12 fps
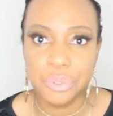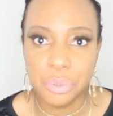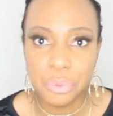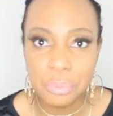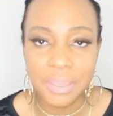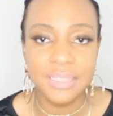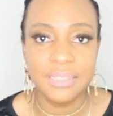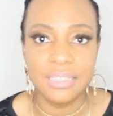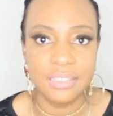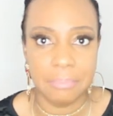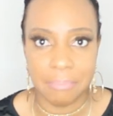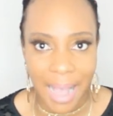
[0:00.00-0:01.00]
Two months
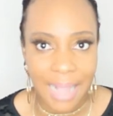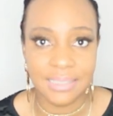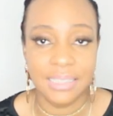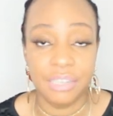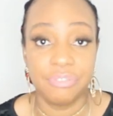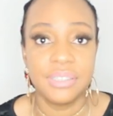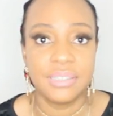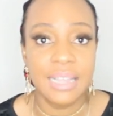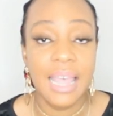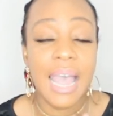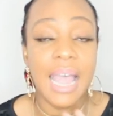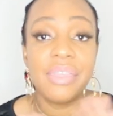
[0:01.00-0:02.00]
is a max. And if it's,
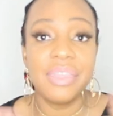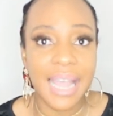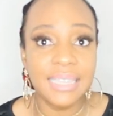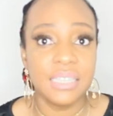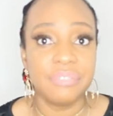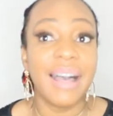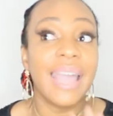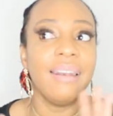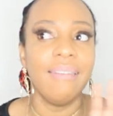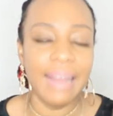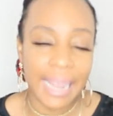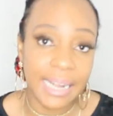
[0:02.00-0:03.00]
and that's if I
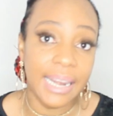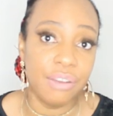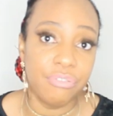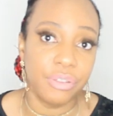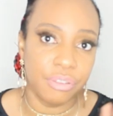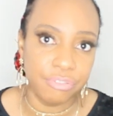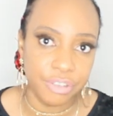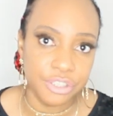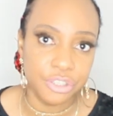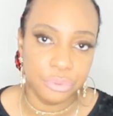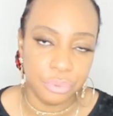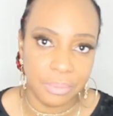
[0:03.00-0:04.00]
lay lay for the
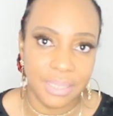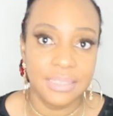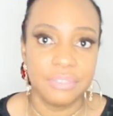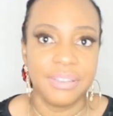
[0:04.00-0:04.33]
first two months,